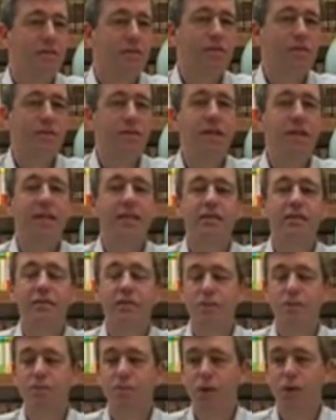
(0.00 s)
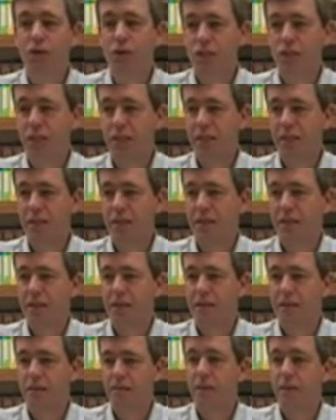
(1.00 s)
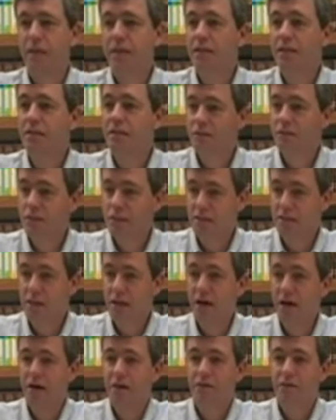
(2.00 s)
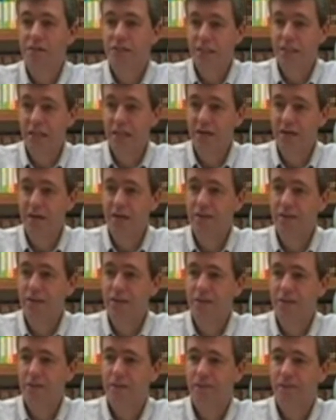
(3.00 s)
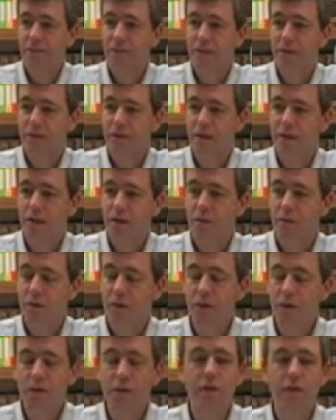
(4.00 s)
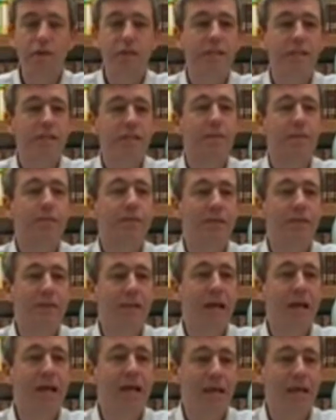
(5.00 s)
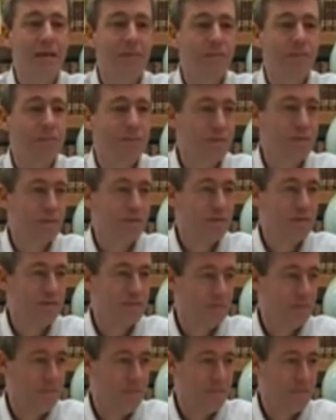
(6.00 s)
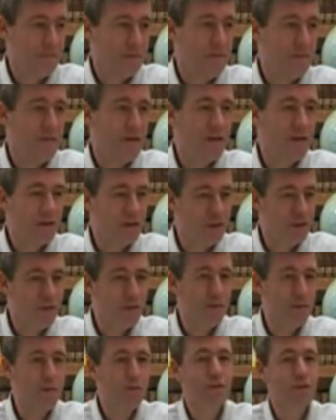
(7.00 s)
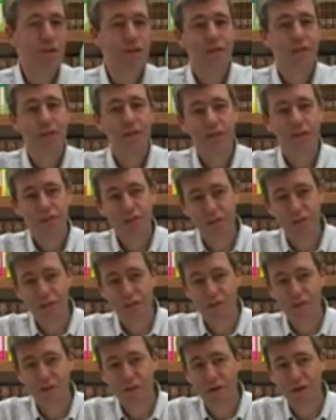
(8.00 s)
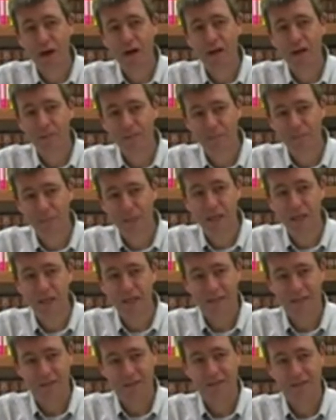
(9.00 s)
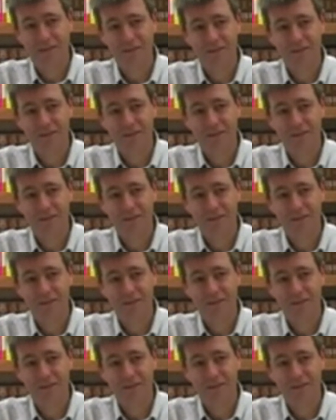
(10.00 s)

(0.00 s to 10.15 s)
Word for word: for the sake of His mercy, because of His love, His character, we're going to look at some of the names that are used to describe men.